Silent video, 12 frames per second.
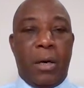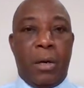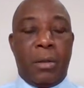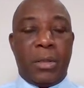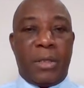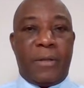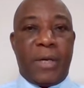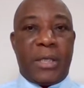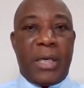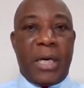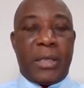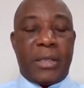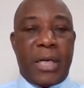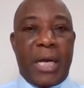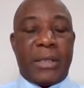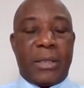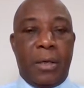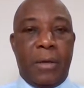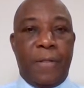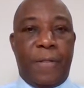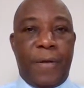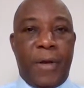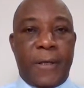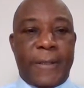on the 30th, that's on
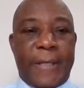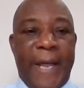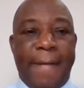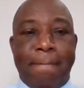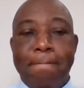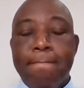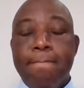Thursday.